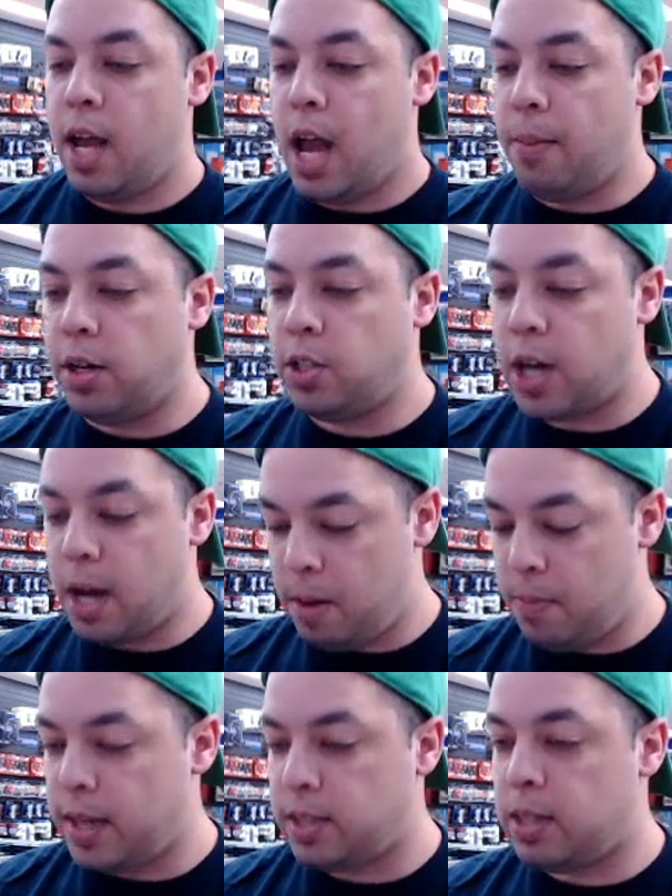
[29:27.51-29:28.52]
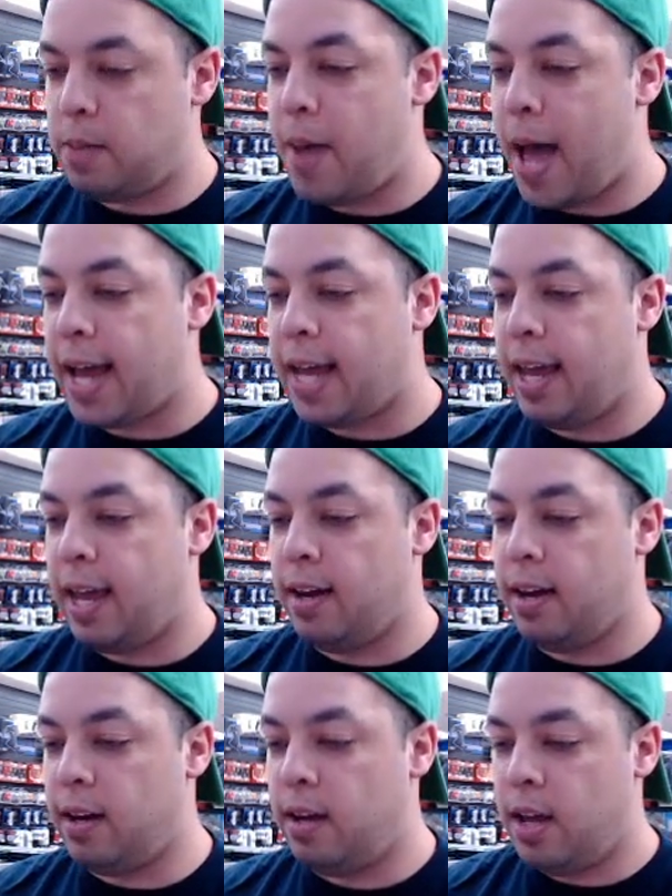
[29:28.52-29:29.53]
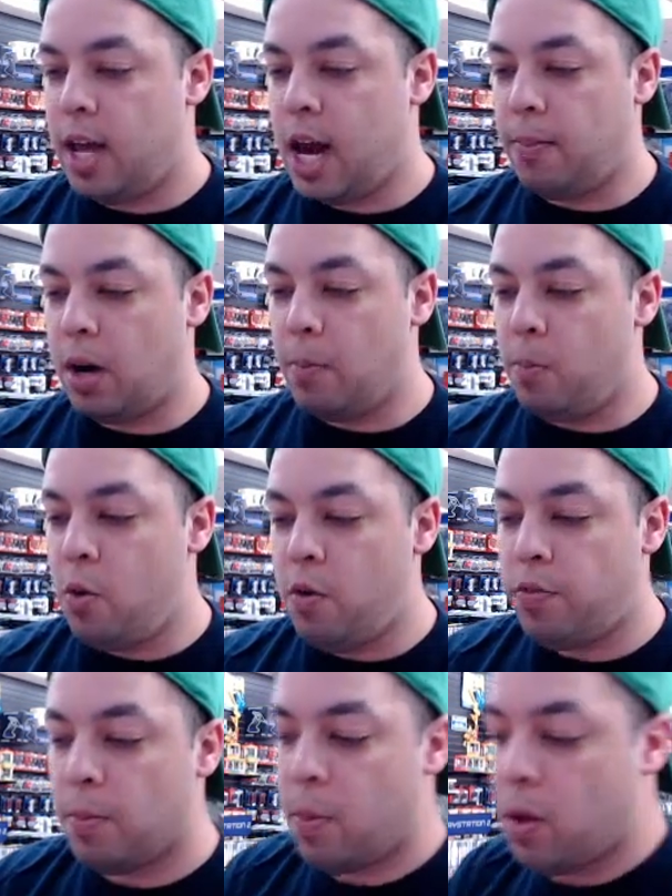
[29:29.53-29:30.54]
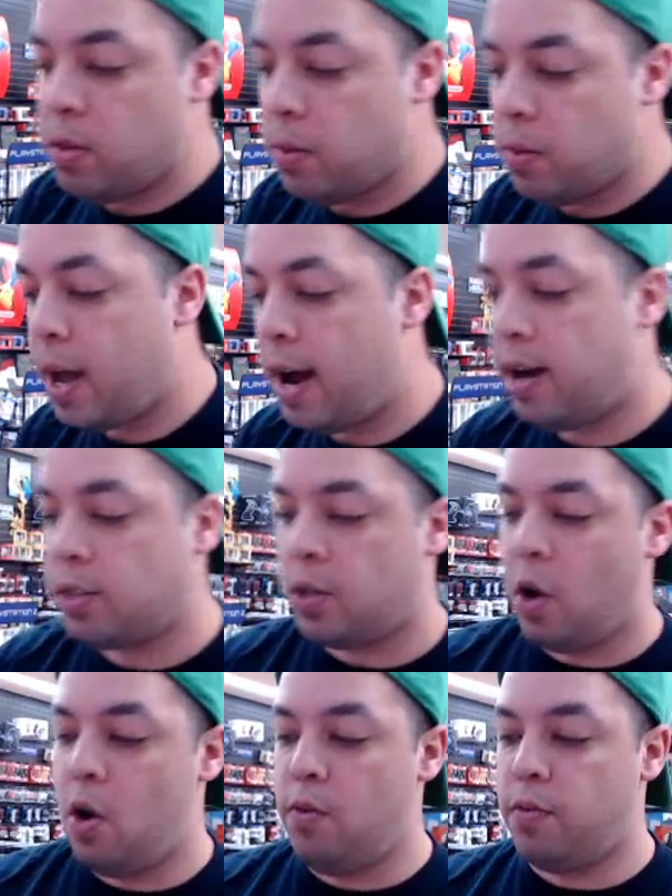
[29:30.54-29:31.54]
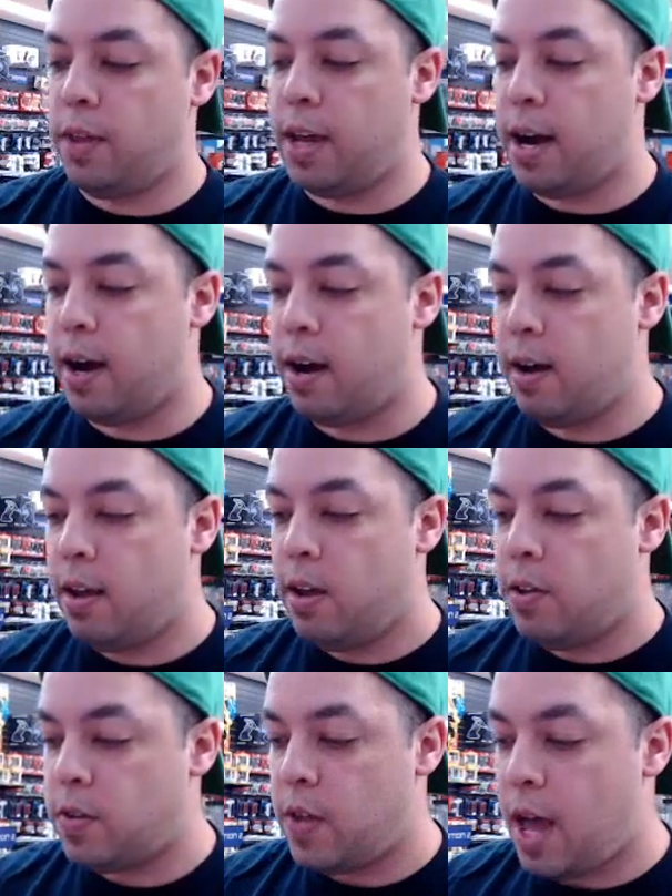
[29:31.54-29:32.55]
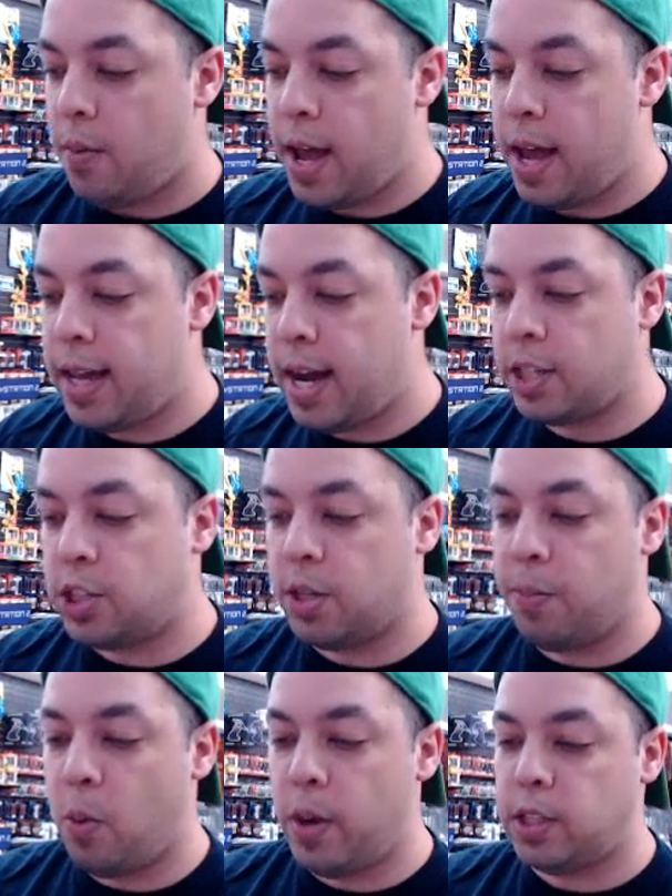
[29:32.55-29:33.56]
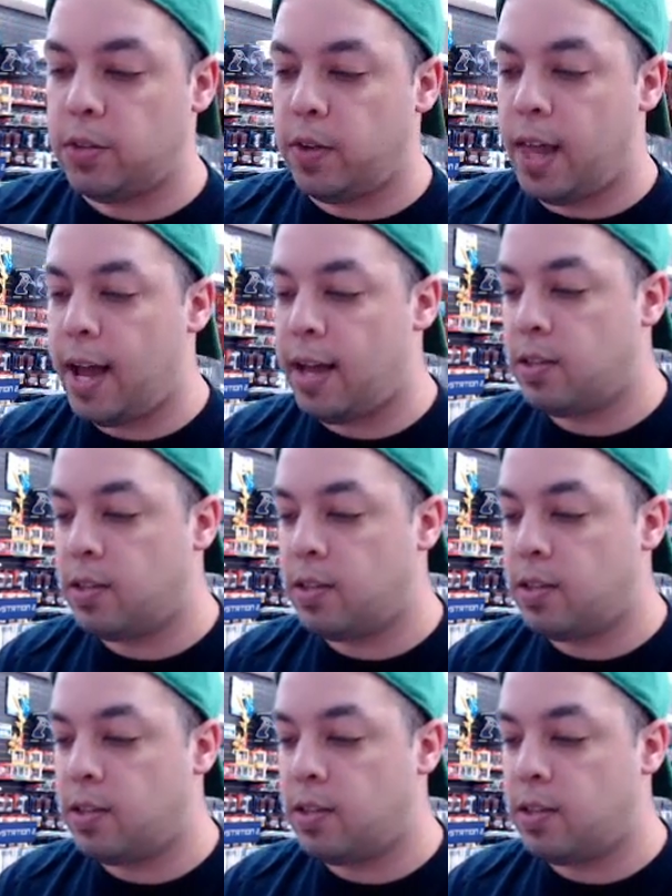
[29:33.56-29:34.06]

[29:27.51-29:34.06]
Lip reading: I'm going to try my best to backhand it. And I'm going to move the multipliers over there so that way I get extra points for that.